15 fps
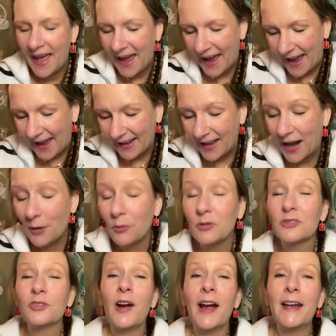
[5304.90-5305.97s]
And I will
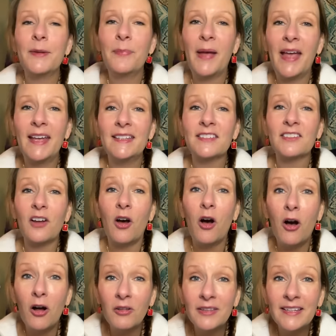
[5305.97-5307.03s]
try to paste
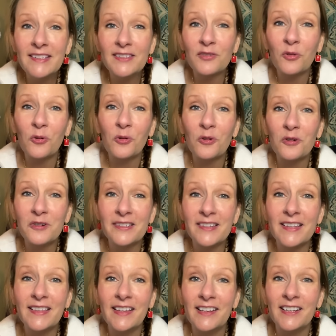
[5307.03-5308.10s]
all these orders
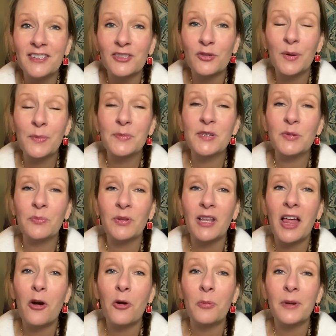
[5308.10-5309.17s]
in the description
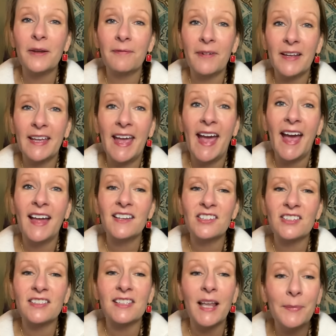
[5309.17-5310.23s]
below. But if I can't,
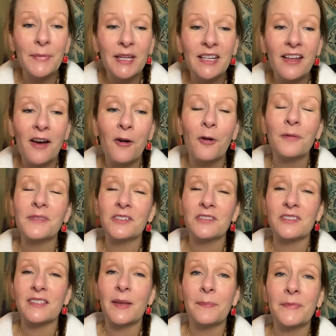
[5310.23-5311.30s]
just let me know if there's
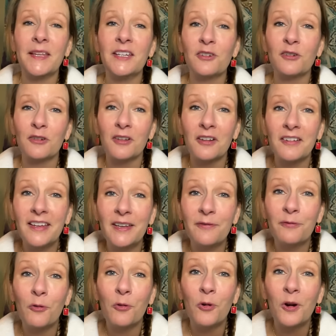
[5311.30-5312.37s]
something you're looking
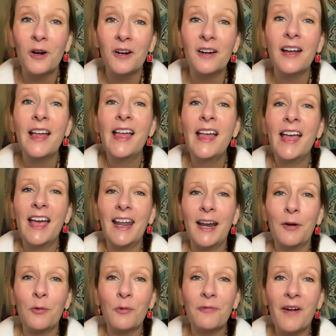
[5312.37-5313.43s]
for. And I
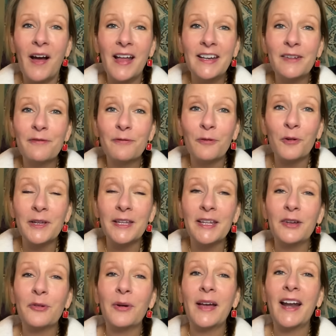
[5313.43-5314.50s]
will find it for
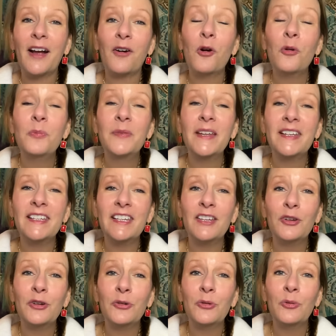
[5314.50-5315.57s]
you. And I hope that
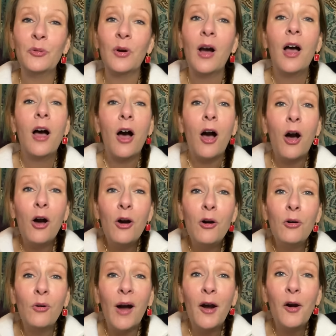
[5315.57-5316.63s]
you...
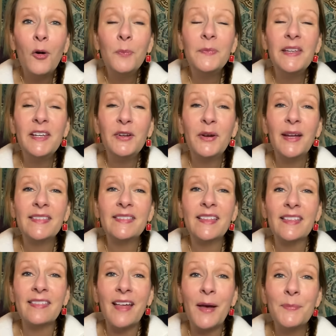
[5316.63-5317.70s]
Oh, I hope that you hit the
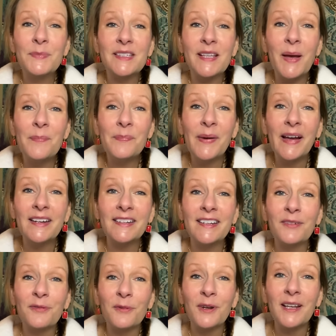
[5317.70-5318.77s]
thumbs up button.
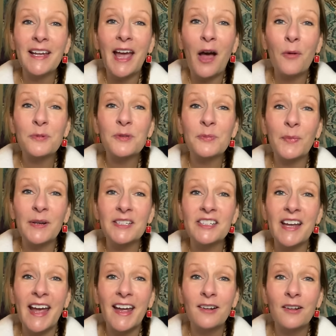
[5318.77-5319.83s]
It really helps my
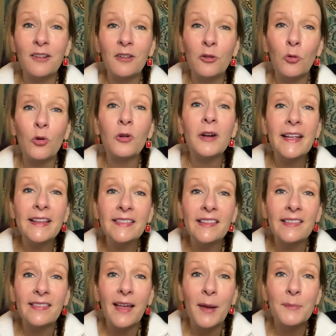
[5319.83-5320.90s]
channel. Or hit the
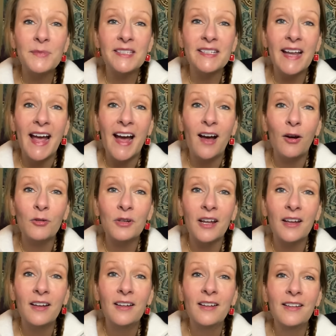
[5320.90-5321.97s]
thumbs down.
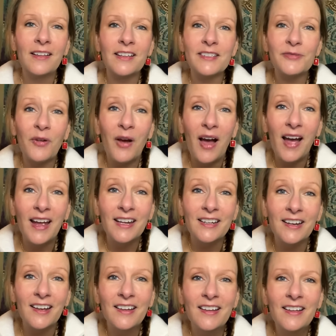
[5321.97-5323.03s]
That's
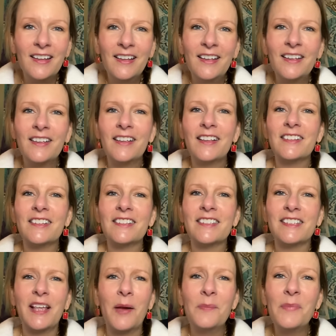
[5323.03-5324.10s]
fine.
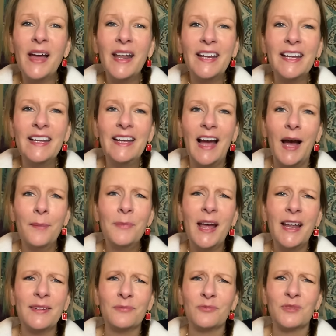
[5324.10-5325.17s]
Somebody... I'm
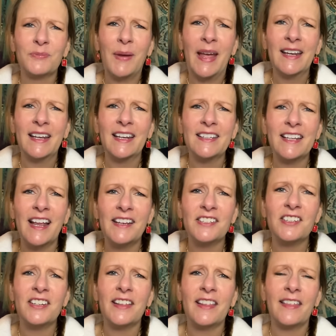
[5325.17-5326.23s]
not paying
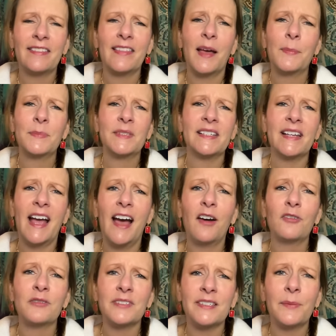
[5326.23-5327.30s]
attention to the thumbs
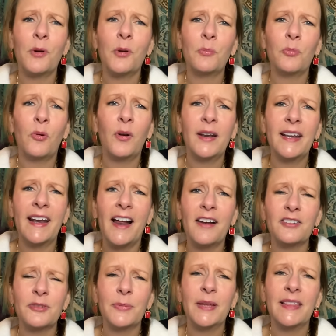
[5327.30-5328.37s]
down. Someone pointed
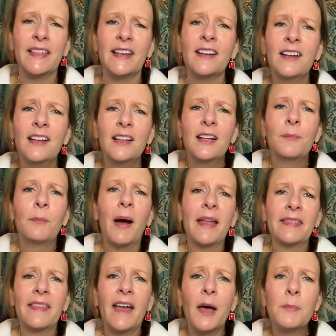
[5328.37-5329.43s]
out to me that my
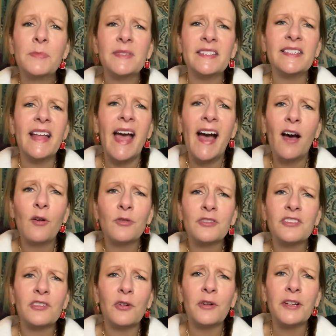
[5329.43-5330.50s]
thumbs
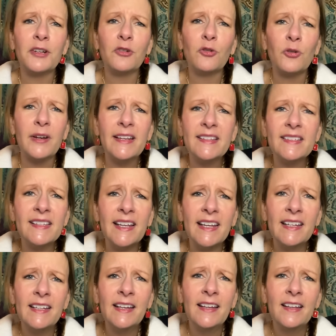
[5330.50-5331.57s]
downs are
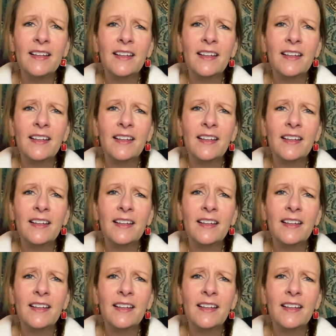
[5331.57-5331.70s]
increasing.